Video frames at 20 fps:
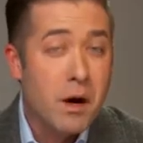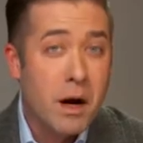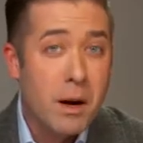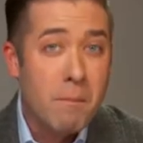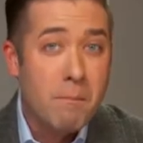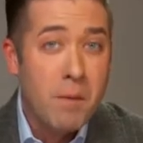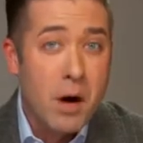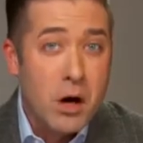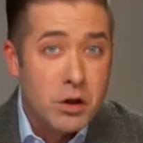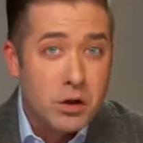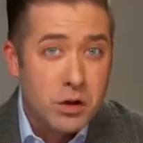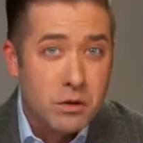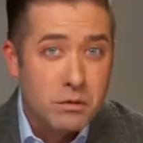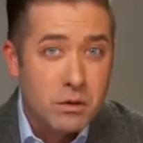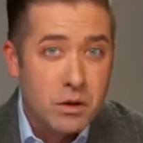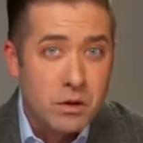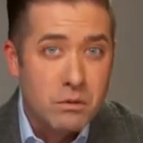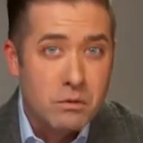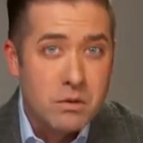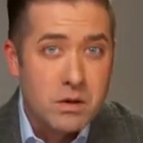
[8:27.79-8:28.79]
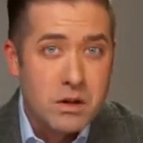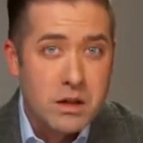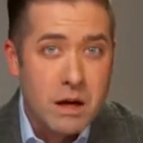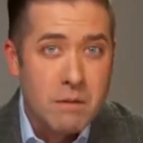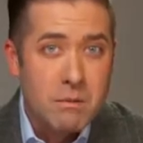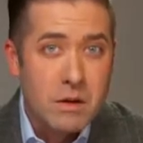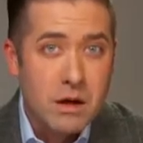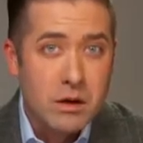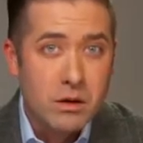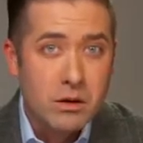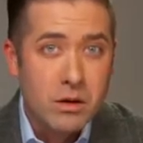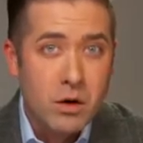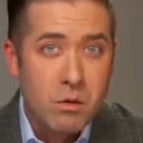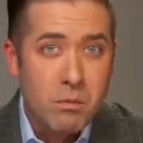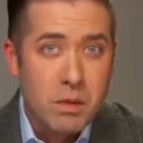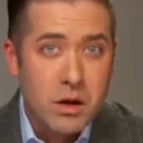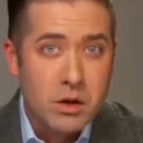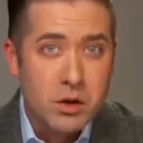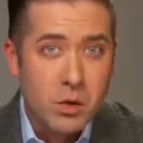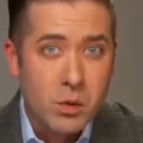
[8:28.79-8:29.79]
but a bunch of you sent me her
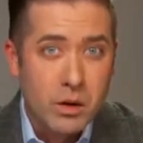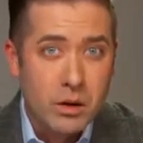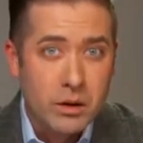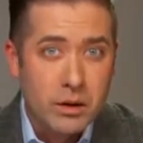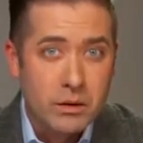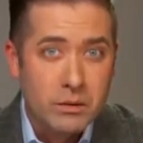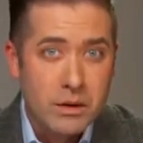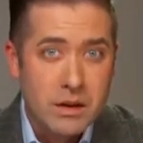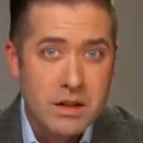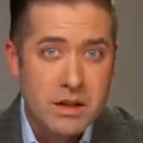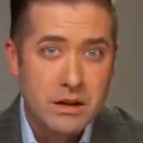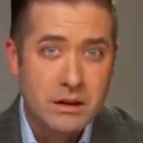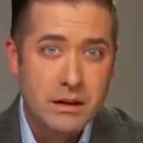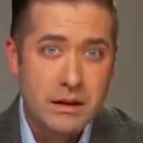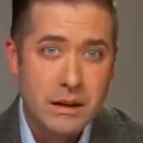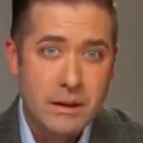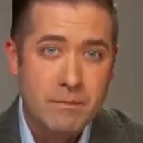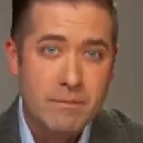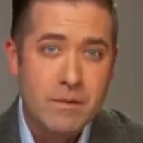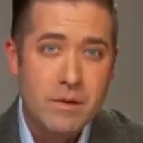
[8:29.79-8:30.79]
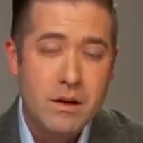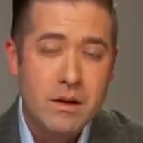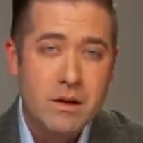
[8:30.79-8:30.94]
obituary recently.